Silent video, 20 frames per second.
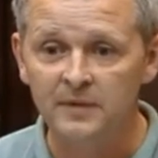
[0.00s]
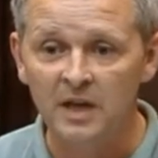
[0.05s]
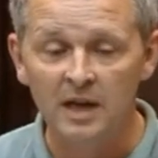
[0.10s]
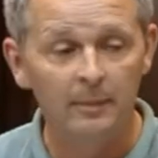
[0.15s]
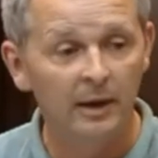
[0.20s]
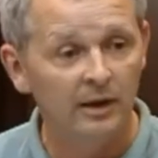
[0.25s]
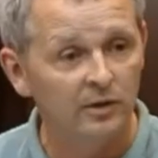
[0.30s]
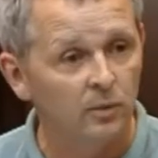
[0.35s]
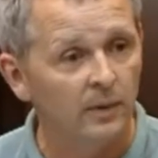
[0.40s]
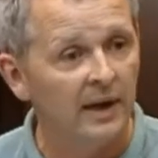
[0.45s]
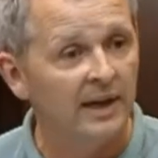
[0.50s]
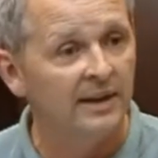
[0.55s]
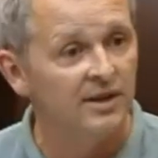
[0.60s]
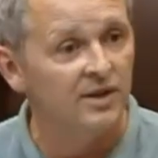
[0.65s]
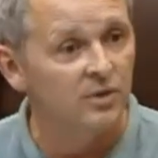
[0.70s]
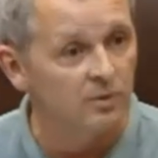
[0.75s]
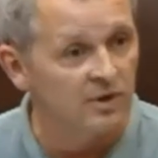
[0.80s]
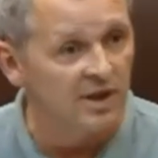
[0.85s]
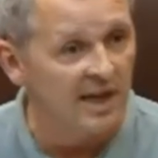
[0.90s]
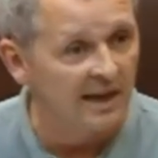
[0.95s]
about the way
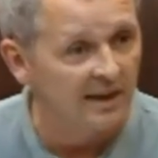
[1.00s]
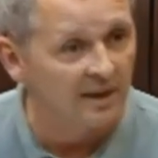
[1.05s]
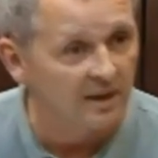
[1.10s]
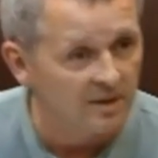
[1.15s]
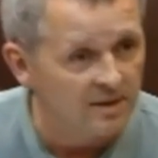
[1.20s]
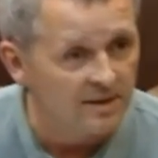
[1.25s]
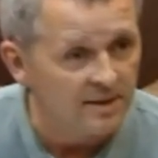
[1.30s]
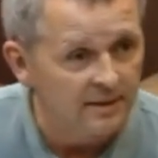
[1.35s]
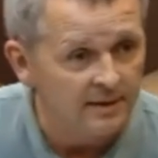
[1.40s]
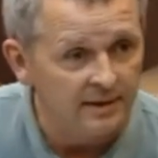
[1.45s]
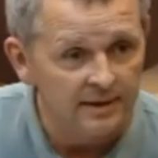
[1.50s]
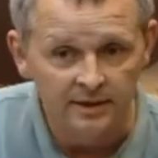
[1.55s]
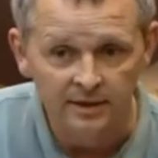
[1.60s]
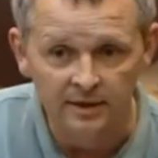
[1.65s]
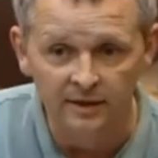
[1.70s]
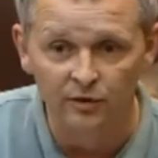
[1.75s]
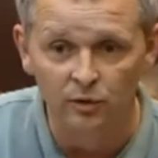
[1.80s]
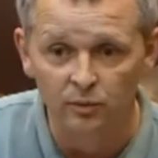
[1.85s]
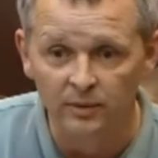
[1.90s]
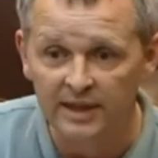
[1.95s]
this was handled.
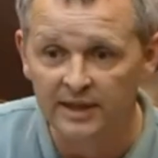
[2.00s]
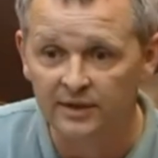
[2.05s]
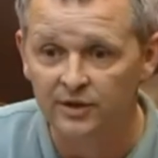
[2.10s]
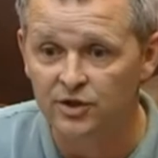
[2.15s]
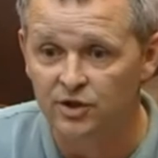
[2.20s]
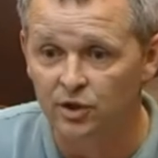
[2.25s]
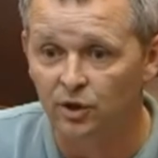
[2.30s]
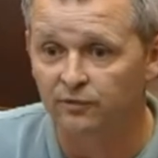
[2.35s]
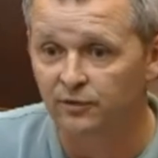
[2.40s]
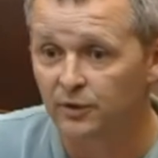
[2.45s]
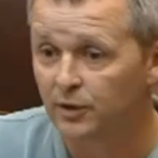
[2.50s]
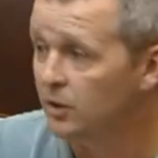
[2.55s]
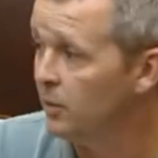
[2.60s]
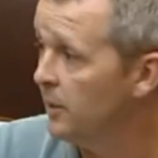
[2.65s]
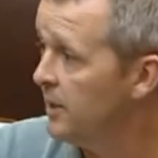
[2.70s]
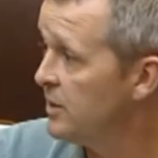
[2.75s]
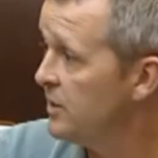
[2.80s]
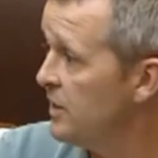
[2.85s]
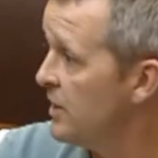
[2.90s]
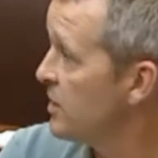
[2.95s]
If you read the stuff when you go
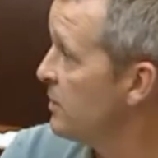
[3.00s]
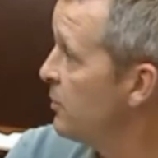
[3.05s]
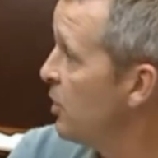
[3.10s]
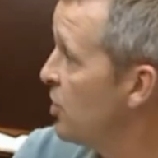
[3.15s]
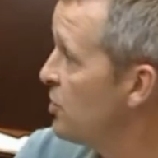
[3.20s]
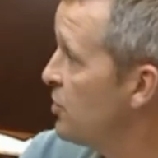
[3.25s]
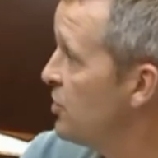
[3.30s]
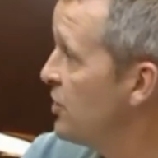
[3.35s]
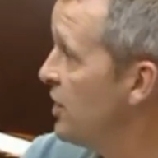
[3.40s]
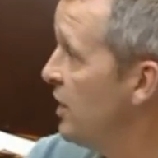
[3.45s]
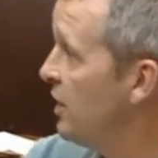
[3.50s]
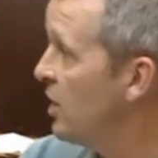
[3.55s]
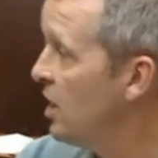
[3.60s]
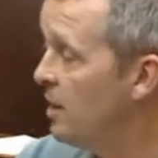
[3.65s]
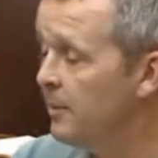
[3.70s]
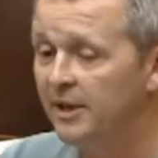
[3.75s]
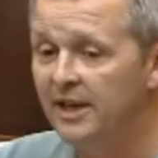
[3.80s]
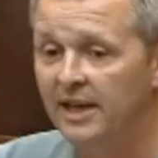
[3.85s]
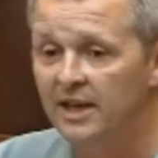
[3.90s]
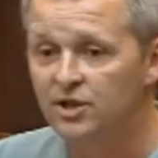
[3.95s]
into this emergency
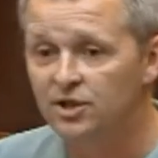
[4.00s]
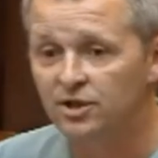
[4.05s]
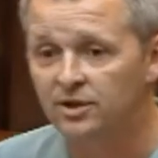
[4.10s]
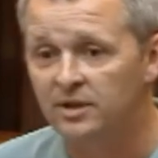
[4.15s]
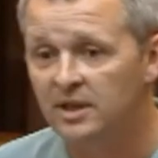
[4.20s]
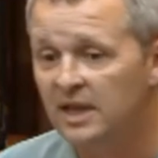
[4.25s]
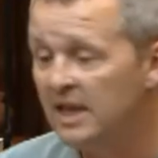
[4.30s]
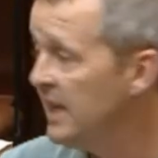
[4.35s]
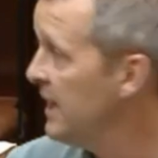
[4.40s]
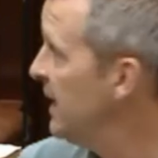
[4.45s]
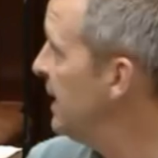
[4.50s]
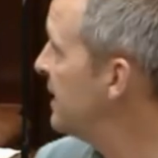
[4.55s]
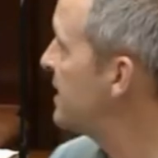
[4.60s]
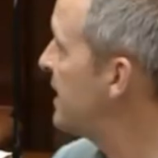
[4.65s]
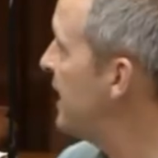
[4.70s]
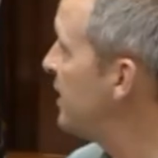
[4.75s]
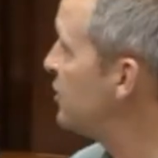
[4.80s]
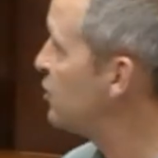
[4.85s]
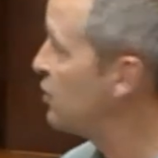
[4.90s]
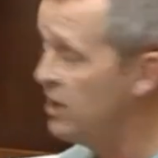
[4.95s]
accommodation, it
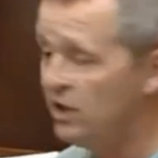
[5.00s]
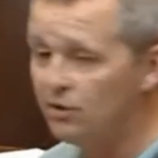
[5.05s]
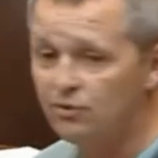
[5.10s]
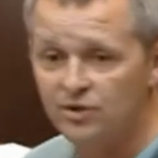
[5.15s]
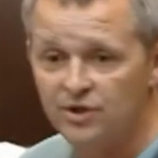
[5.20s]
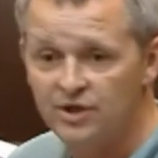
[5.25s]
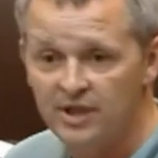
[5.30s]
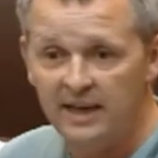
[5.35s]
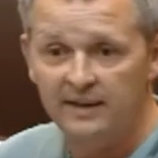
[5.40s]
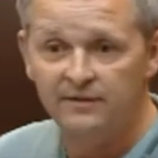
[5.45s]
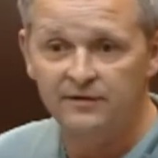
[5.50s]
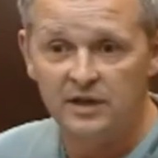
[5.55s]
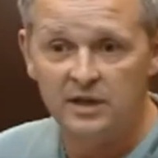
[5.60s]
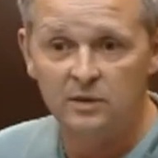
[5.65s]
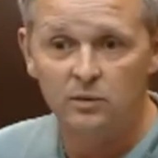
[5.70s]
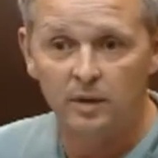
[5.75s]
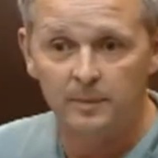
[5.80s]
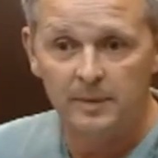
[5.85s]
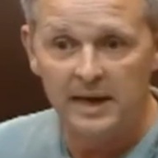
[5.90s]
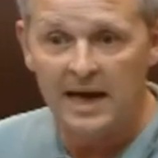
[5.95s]
says children's safety
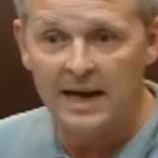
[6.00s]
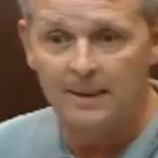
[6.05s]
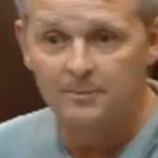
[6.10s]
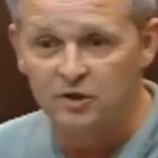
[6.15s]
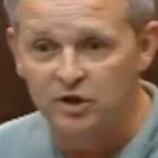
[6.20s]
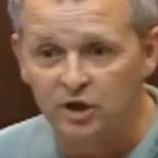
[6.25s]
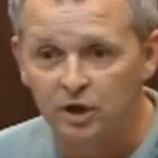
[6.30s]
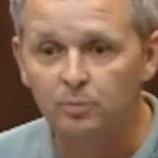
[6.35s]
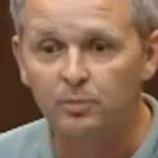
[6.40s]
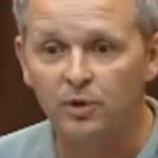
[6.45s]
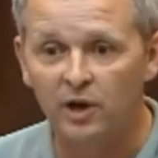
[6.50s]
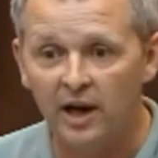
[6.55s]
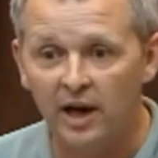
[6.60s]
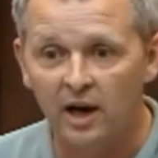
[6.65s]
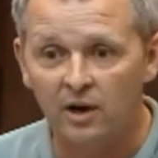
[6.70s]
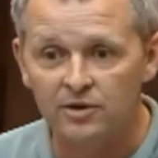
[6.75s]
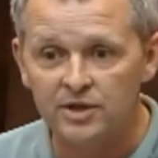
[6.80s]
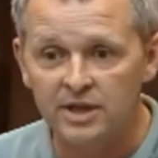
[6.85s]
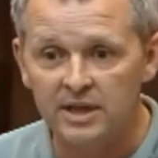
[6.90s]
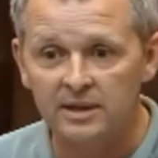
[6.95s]
will be absolute
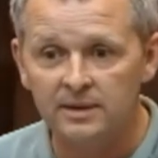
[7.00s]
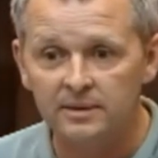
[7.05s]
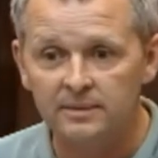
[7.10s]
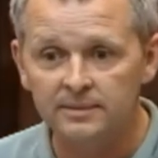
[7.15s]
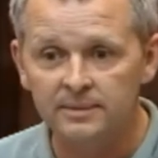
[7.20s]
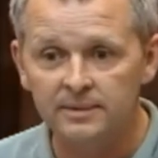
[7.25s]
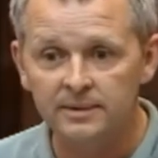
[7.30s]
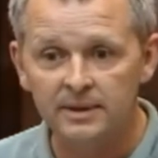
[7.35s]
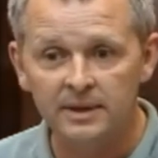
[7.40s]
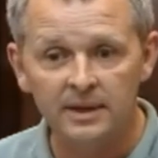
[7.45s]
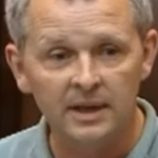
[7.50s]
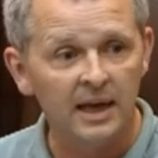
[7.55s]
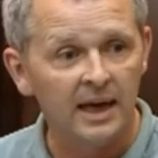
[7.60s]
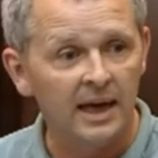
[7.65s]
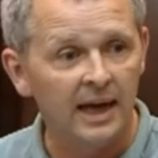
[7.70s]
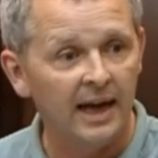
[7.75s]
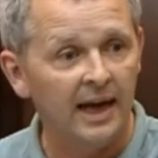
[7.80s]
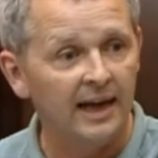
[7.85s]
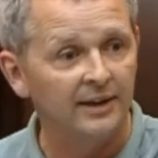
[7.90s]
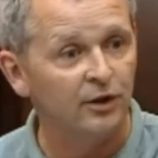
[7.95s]
priority,
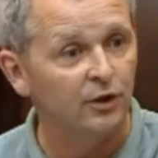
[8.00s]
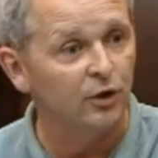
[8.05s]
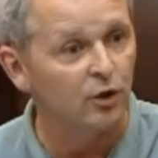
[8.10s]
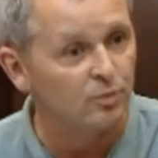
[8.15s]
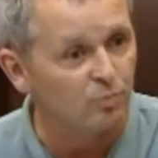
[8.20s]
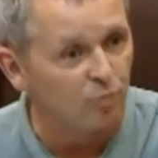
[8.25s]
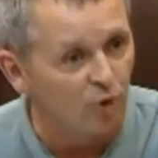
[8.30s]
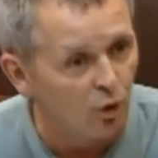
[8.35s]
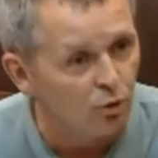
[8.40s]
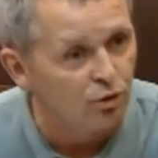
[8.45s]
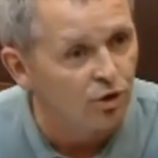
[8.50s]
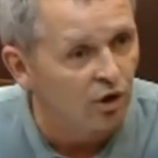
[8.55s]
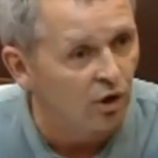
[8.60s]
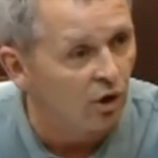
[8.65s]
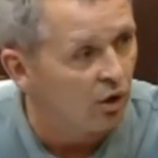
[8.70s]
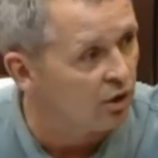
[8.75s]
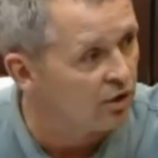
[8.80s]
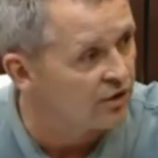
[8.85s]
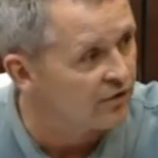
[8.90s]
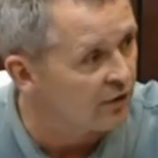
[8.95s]
that there's
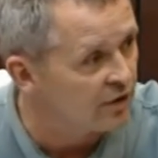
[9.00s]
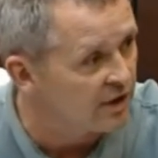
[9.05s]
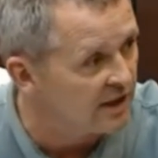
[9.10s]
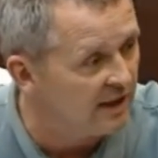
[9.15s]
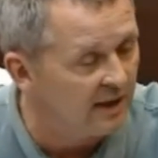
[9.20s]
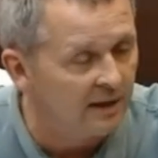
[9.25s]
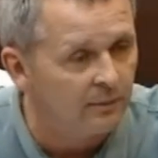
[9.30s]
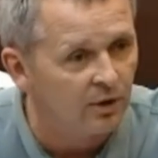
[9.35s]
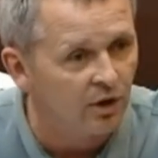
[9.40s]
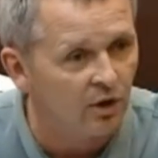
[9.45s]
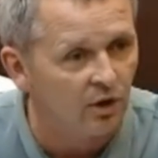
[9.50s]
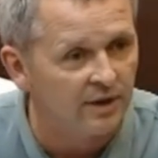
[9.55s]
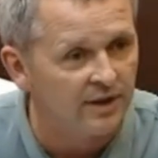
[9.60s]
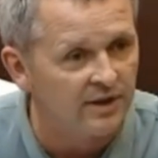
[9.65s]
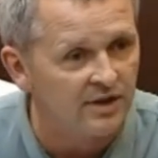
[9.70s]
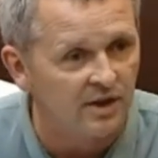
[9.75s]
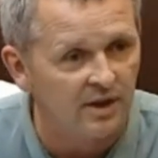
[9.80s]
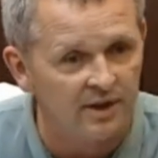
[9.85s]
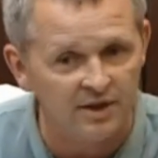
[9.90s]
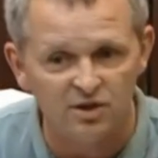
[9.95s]
protocols for dealing with all
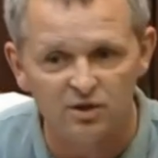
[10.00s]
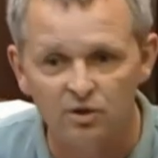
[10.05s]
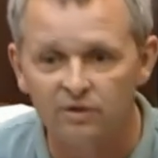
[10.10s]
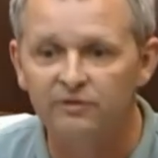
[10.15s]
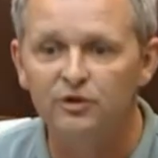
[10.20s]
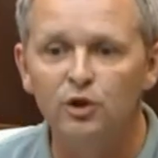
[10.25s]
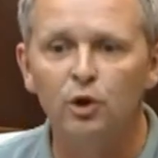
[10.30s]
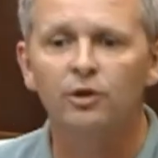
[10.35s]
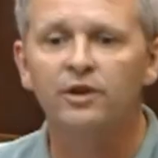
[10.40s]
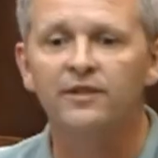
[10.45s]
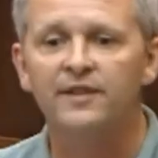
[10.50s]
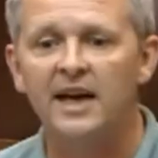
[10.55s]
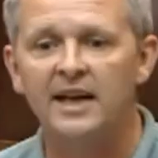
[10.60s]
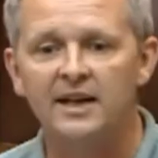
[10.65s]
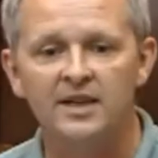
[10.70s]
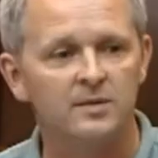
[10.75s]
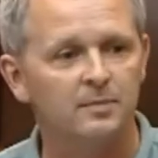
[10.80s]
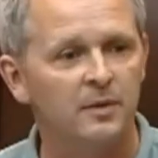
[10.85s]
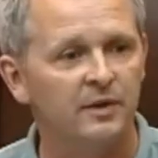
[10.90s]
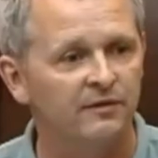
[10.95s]
this kind of stuff. None of that
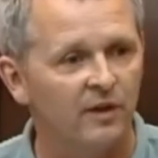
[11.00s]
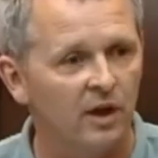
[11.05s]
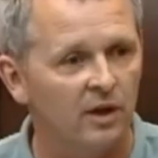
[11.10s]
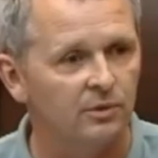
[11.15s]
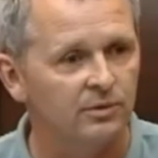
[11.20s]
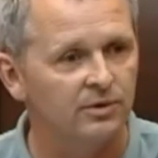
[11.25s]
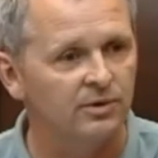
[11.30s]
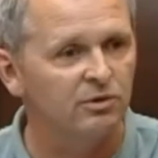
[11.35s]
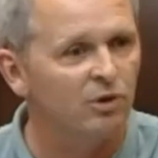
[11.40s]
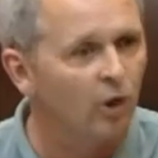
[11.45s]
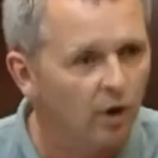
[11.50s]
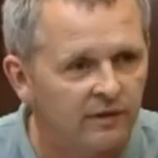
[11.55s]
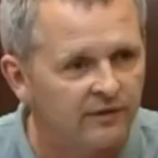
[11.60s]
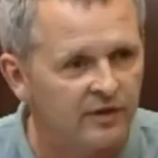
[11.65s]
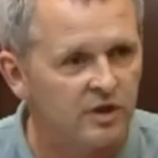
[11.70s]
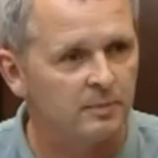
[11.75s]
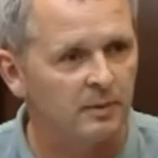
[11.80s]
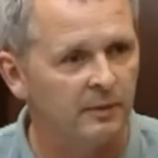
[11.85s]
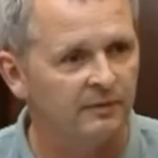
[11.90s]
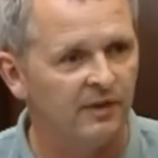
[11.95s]
has been followed. None of
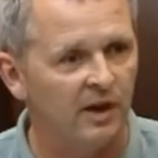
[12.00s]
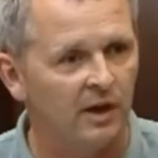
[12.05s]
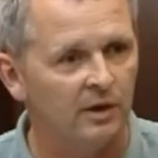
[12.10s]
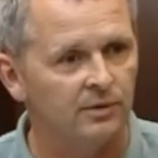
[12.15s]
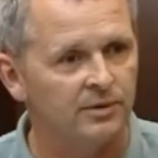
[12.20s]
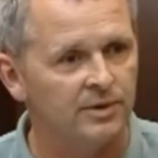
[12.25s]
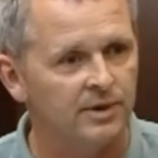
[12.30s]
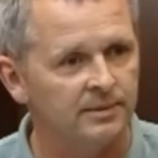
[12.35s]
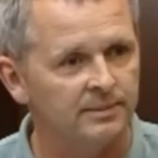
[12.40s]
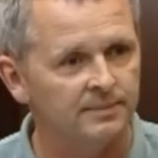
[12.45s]
it's been followed.